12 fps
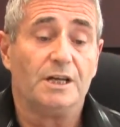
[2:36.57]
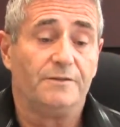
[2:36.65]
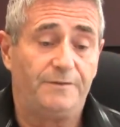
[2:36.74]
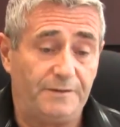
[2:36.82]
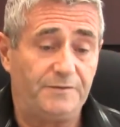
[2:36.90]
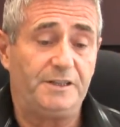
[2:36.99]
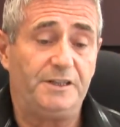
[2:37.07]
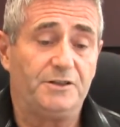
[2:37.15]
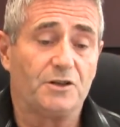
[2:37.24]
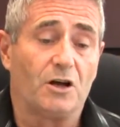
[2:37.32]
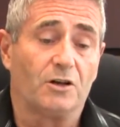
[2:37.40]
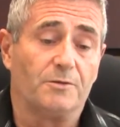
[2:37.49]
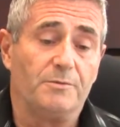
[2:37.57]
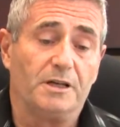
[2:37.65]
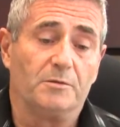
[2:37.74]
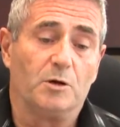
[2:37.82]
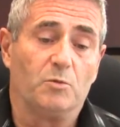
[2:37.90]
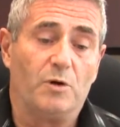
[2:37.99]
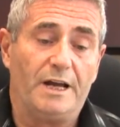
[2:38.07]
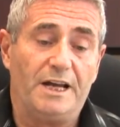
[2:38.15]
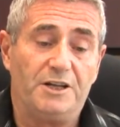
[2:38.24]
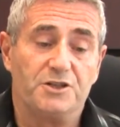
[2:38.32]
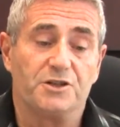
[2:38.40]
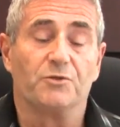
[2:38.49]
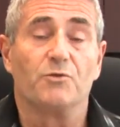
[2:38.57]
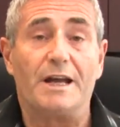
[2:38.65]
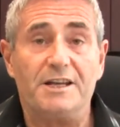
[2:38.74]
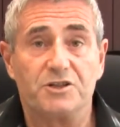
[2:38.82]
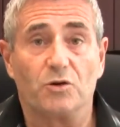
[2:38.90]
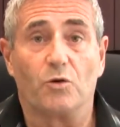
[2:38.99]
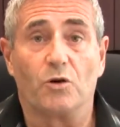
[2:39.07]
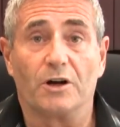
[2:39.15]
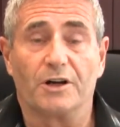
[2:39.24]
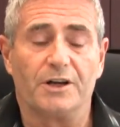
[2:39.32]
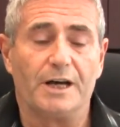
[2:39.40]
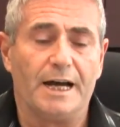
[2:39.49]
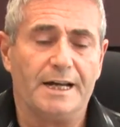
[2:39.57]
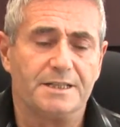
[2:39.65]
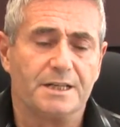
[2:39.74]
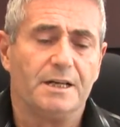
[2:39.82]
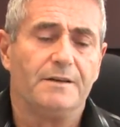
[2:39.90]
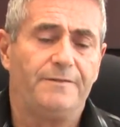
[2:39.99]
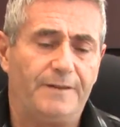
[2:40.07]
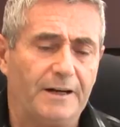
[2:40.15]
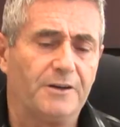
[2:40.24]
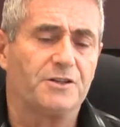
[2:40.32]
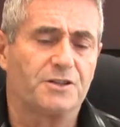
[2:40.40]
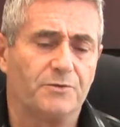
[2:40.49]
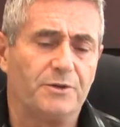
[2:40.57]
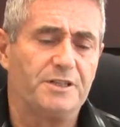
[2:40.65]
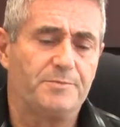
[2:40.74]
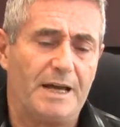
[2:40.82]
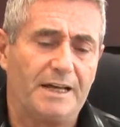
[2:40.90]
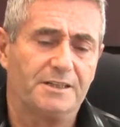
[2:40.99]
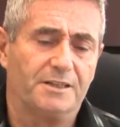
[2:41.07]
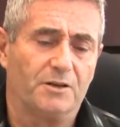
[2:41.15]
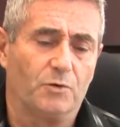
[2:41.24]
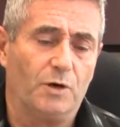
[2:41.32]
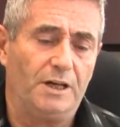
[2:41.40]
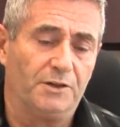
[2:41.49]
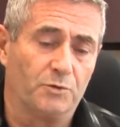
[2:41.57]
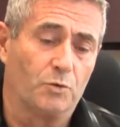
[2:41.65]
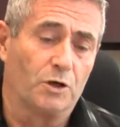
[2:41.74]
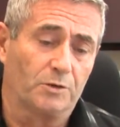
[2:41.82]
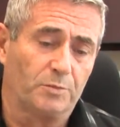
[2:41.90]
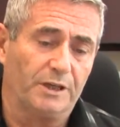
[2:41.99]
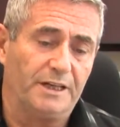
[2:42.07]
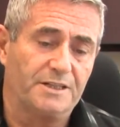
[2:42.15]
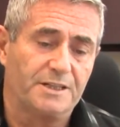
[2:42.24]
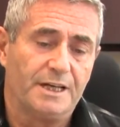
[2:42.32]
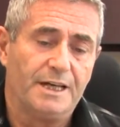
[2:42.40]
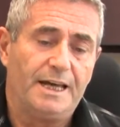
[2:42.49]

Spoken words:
$15 minimum wage, the right to organize, fairness and respect in the workplace,